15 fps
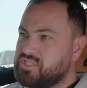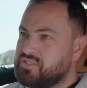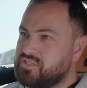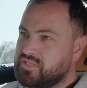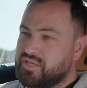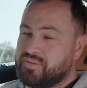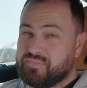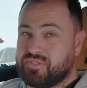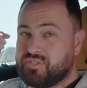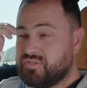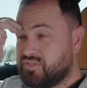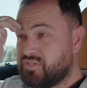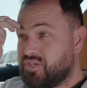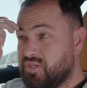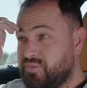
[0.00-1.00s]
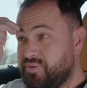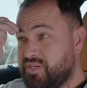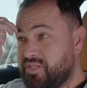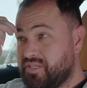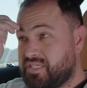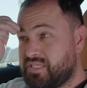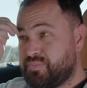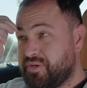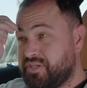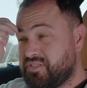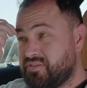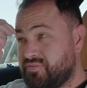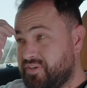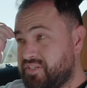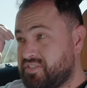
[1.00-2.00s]
I think the M2 is going to be an
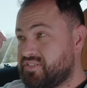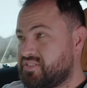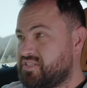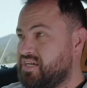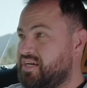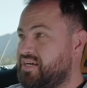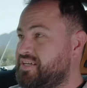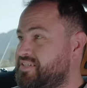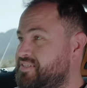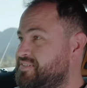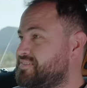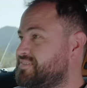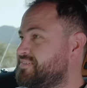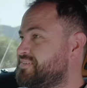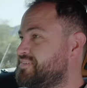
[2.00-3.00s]
expensive exercise.